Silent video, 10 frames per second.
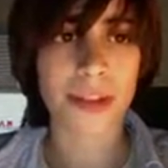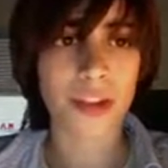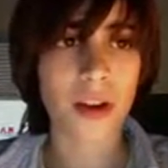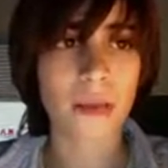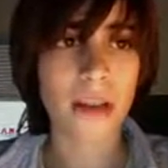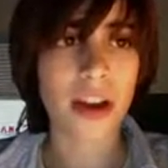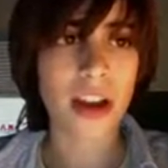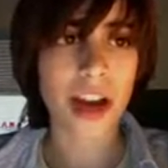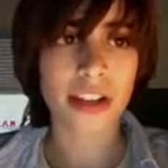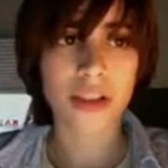So
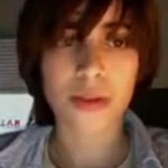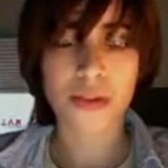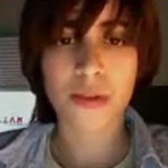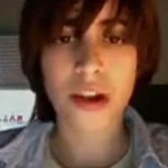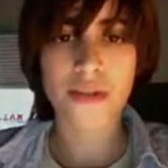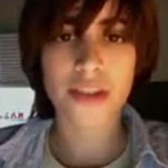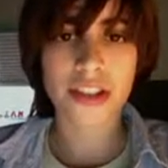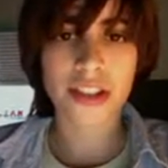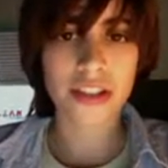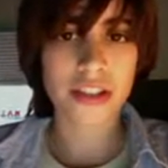iTunes
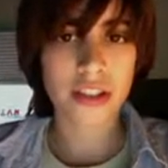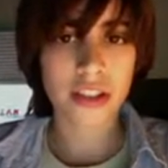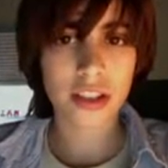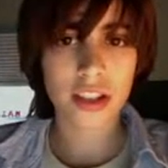Preferences.